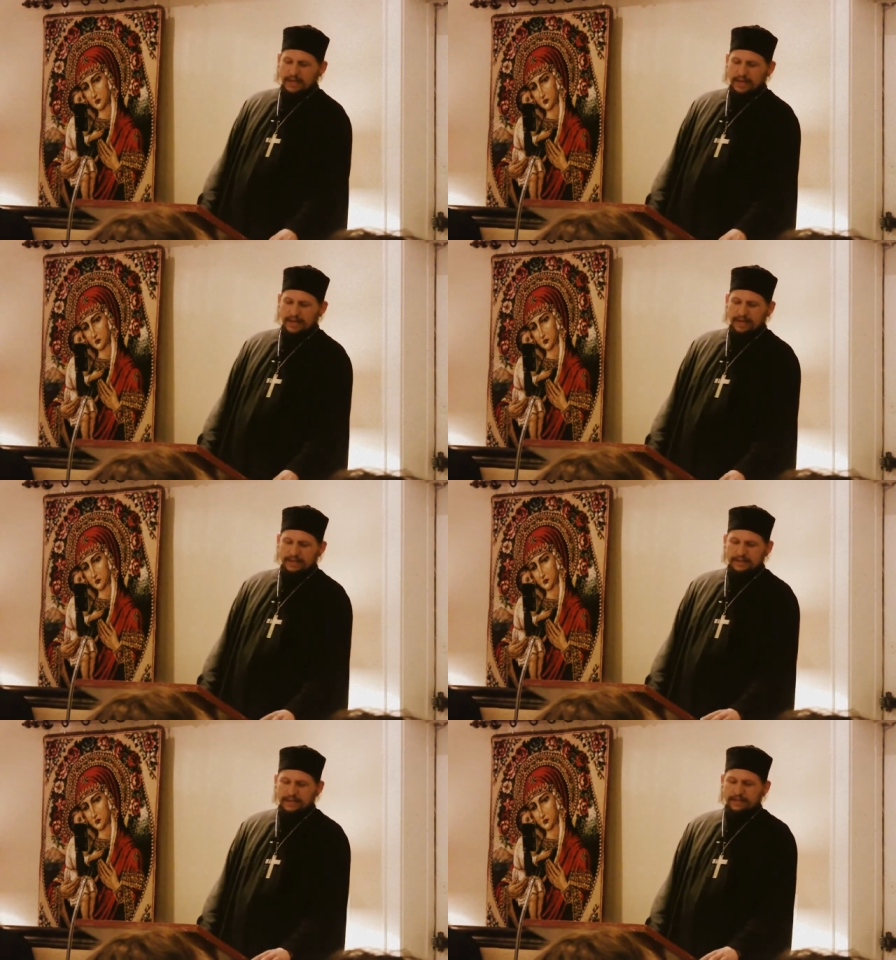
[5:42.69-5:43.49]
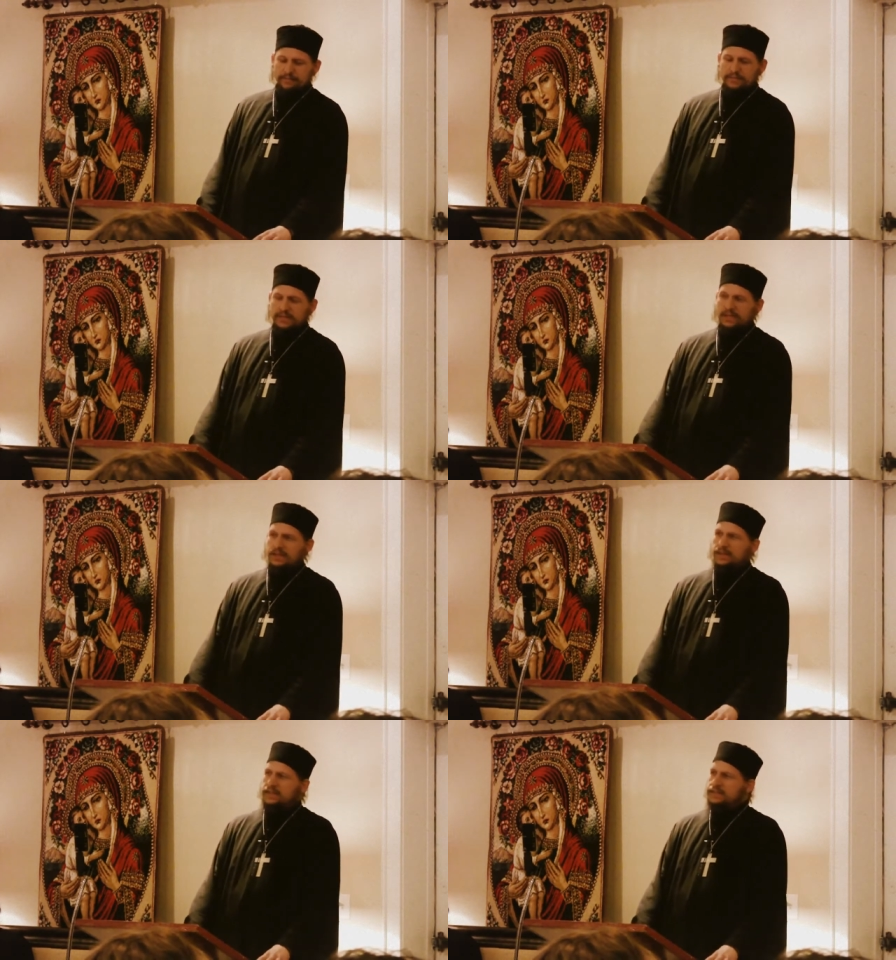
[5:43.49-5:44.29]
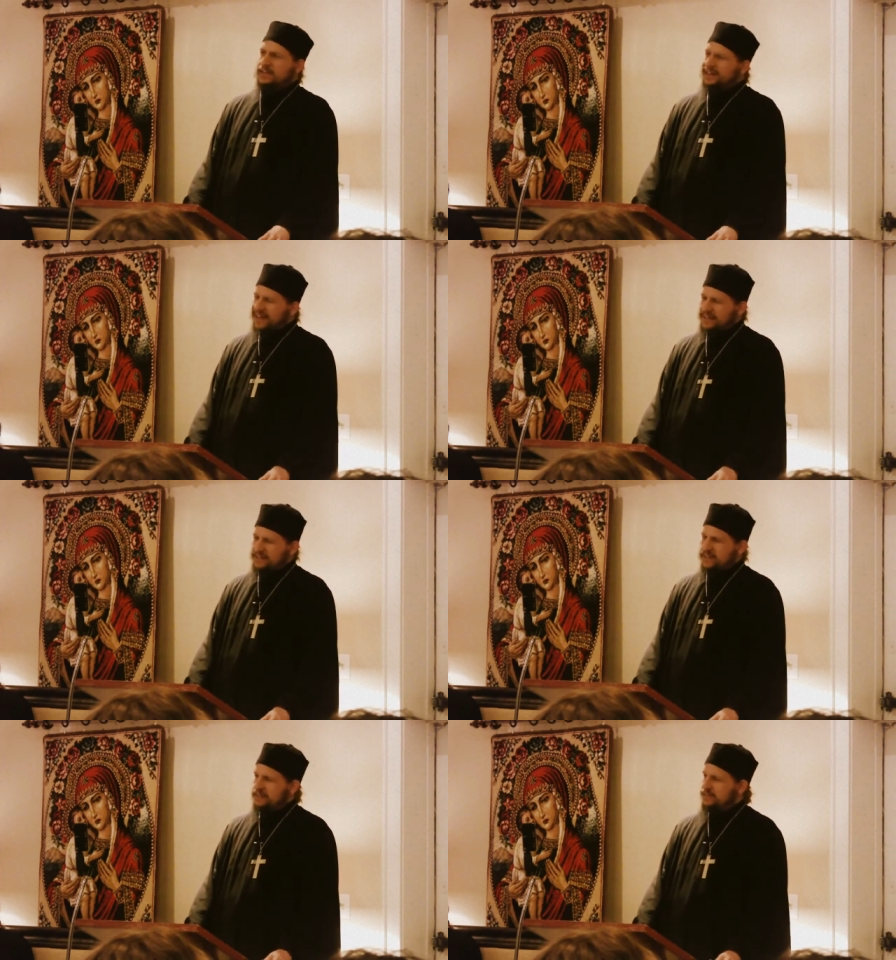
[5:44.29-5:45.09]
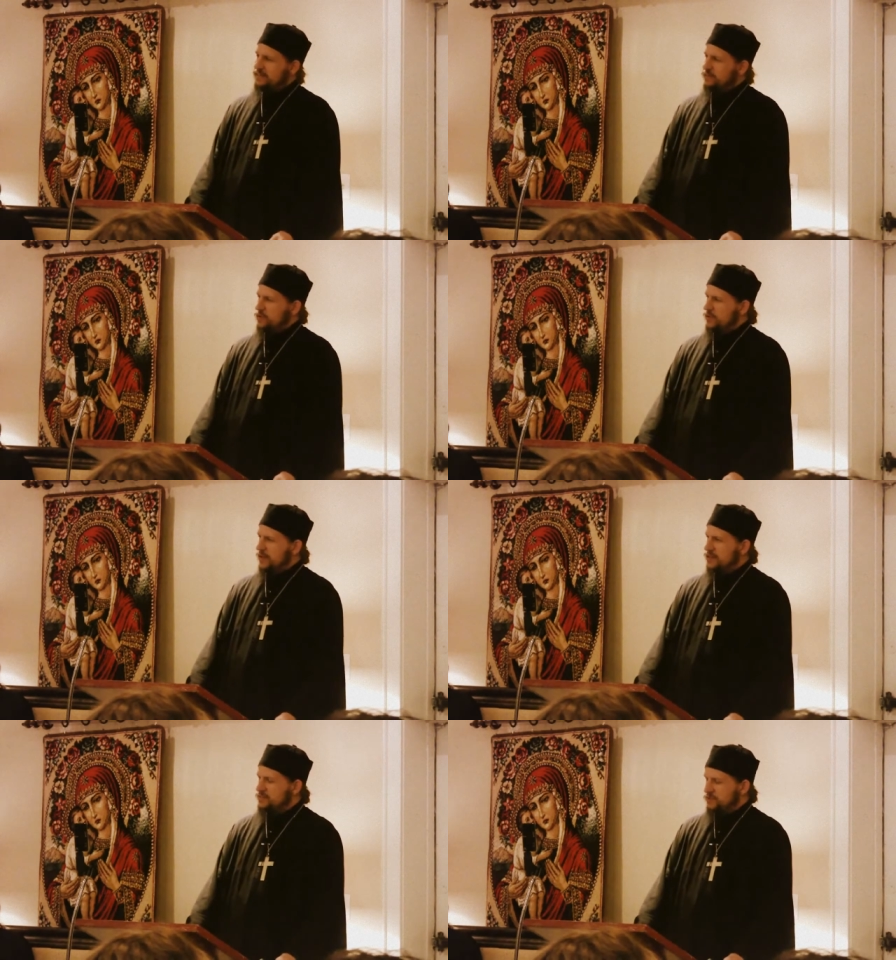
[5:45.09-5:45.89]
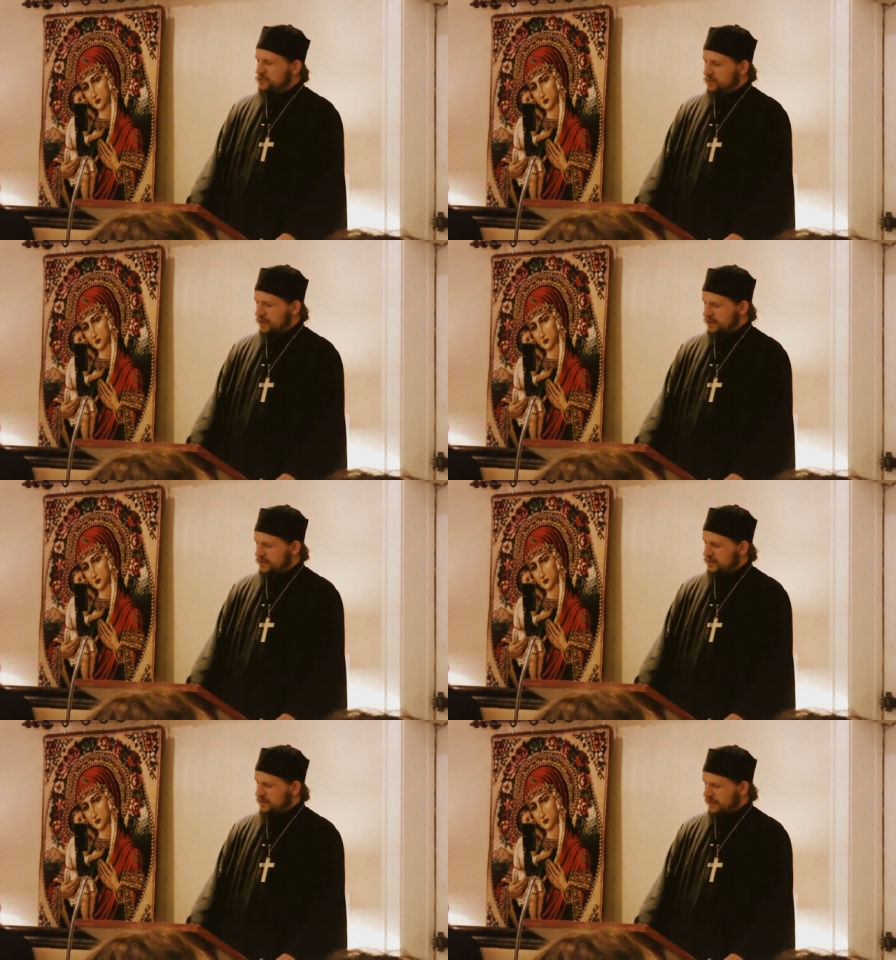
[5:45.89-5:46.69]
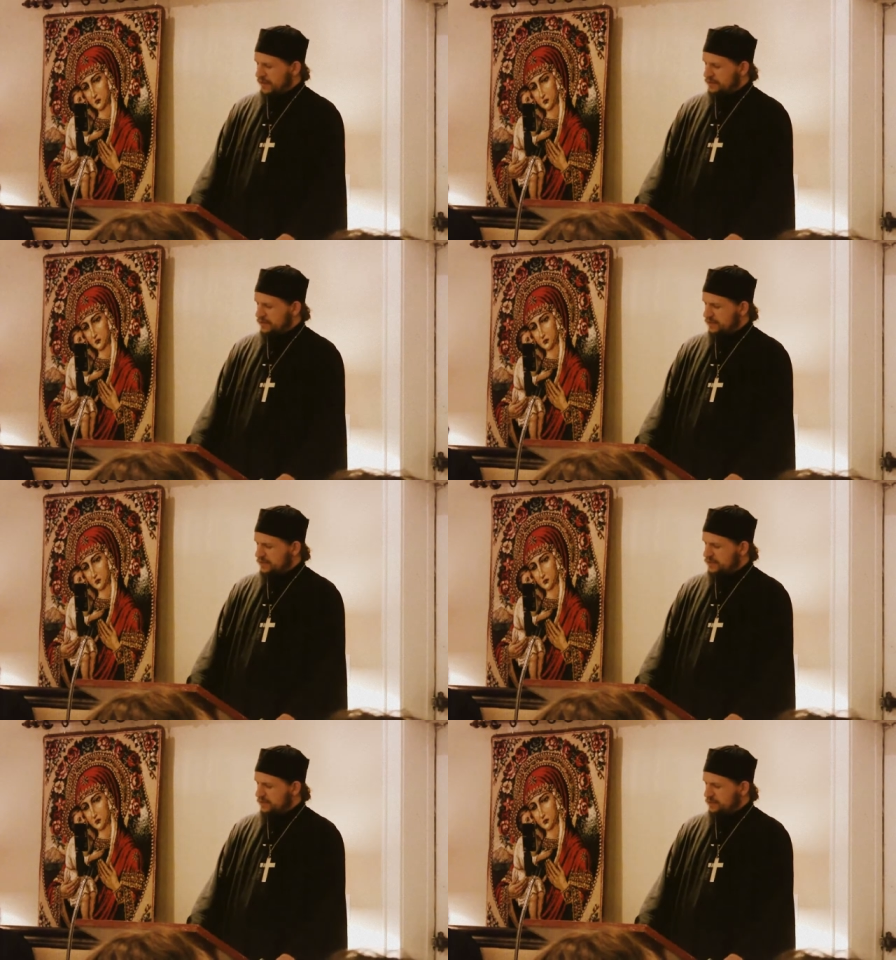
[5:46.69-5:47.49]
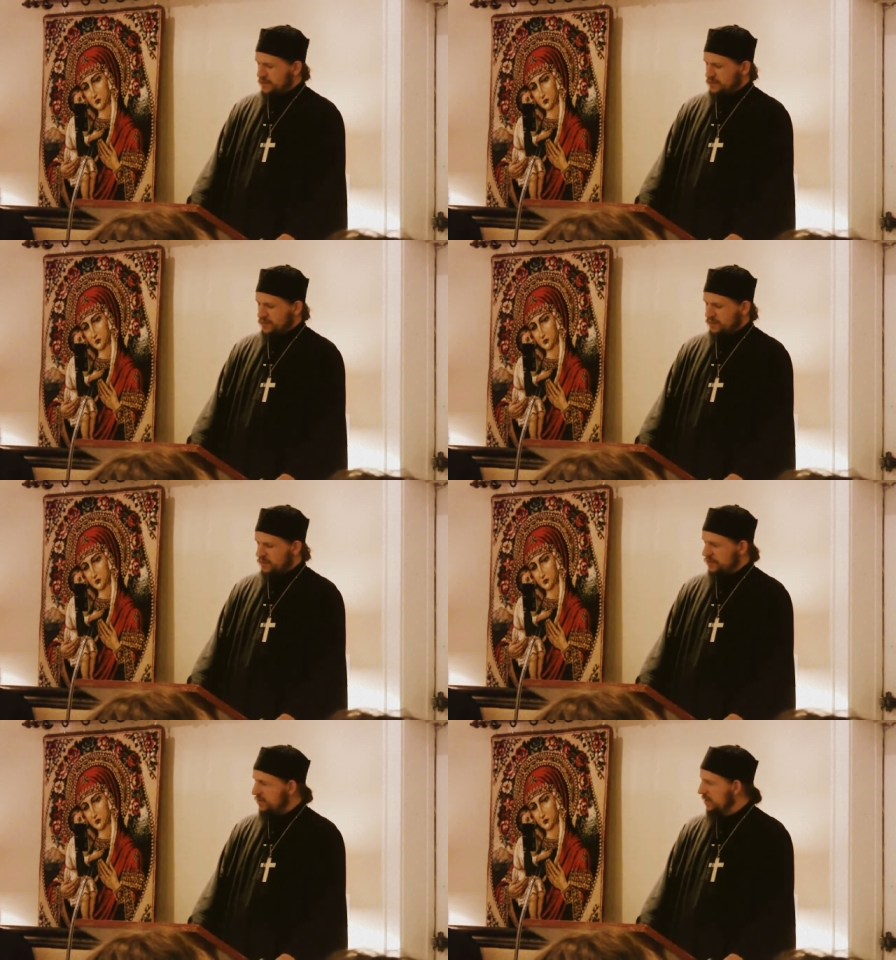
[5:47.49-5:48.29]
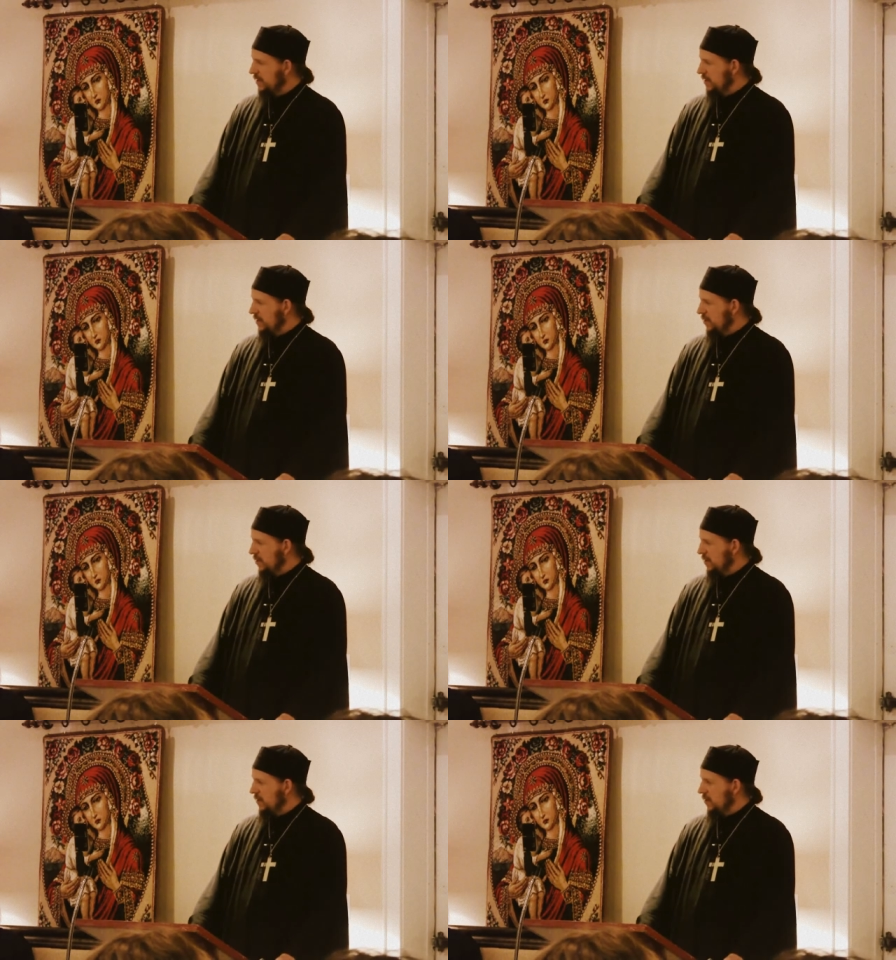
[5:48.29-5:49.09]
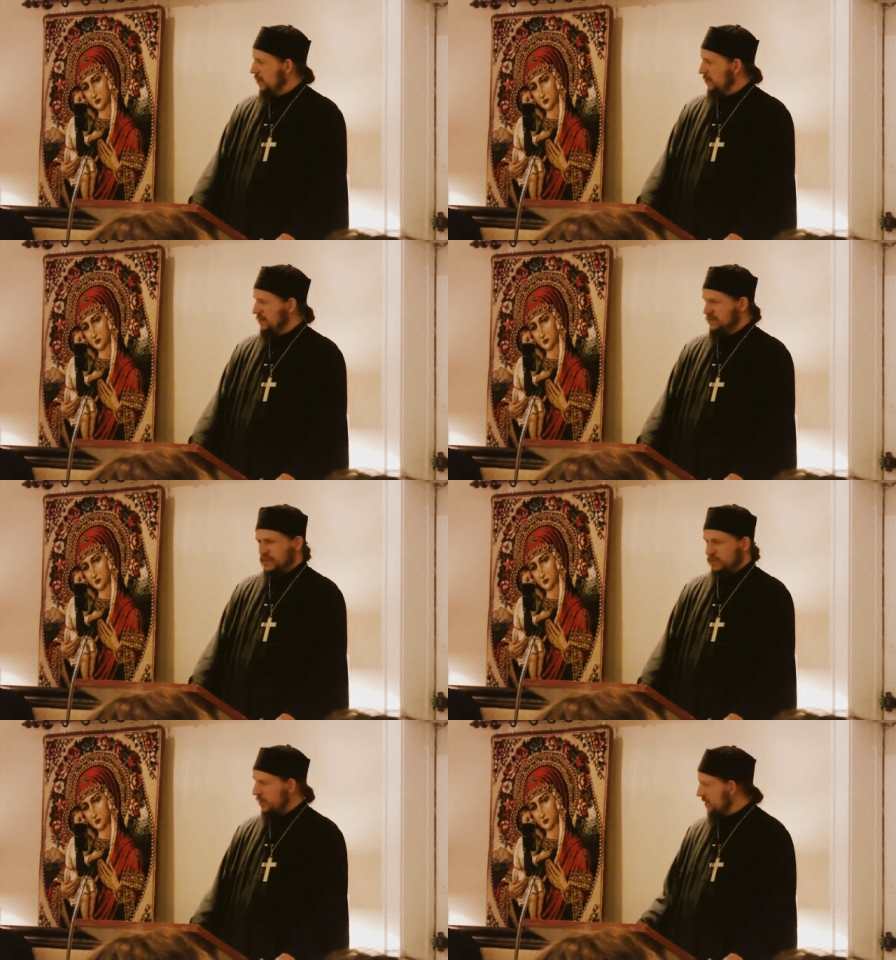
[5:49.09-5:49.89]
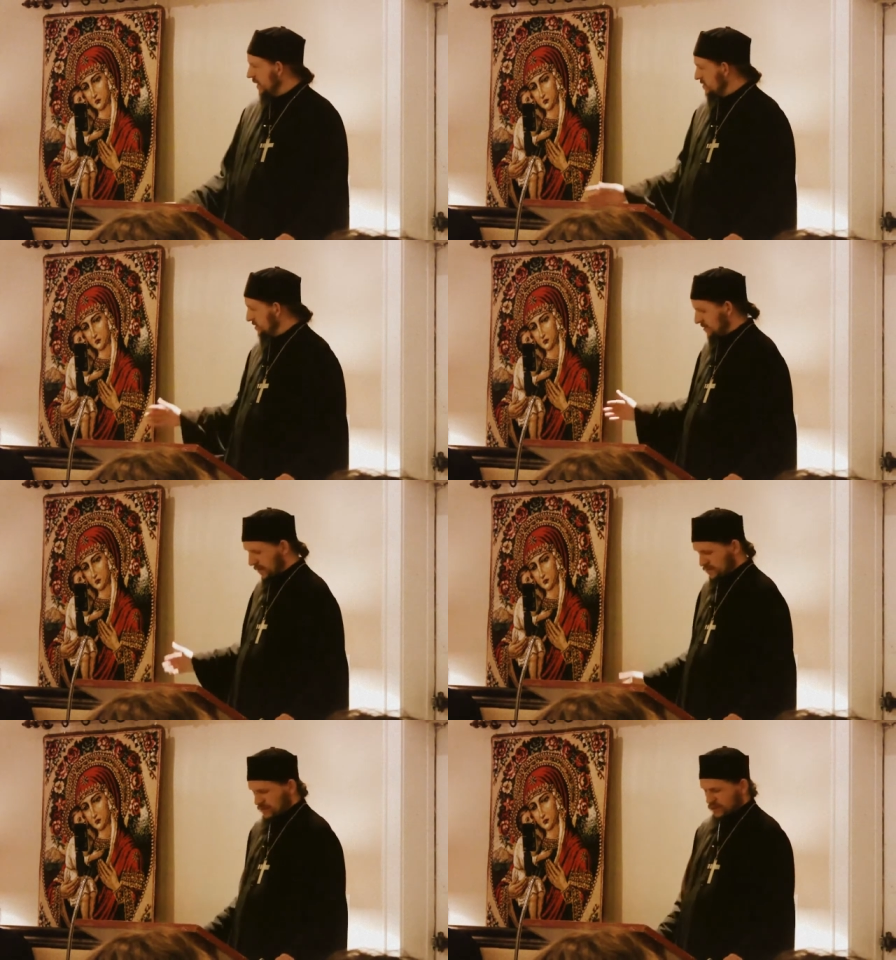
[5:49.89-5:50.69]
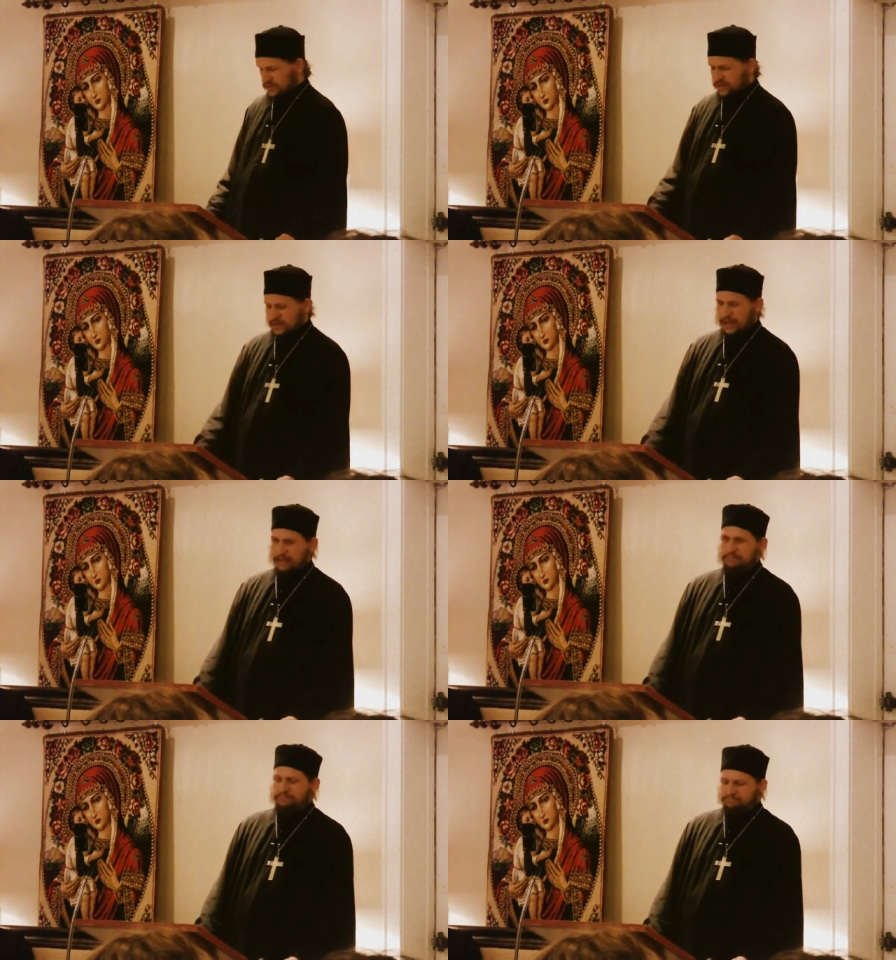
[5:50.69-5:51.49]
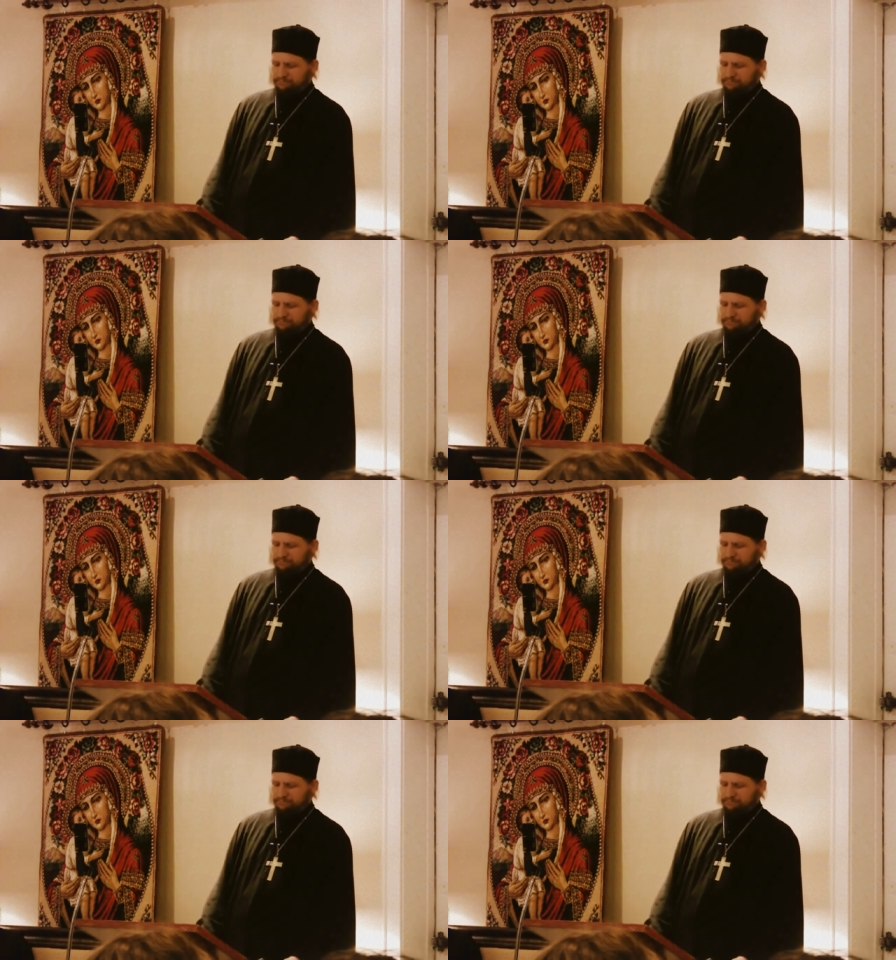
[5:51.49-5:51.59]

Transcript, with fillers: And um, uh, it's a classic Orthodox spirituality. It's a classic. It's uh, up there with all, all the contemporary classics, like Father was saying.